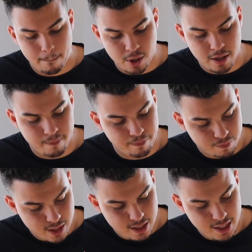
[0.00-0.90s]
but
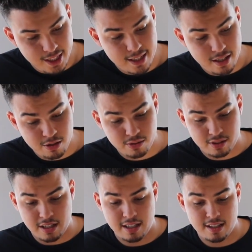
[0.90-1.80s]
he kills
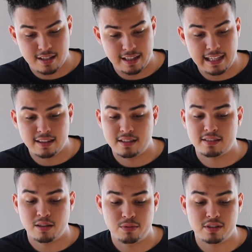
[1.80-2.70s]
Nathan
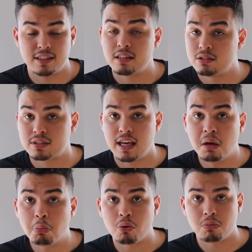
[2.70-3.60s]
Summers, he kills
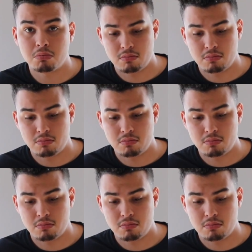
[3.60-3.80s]
Cable.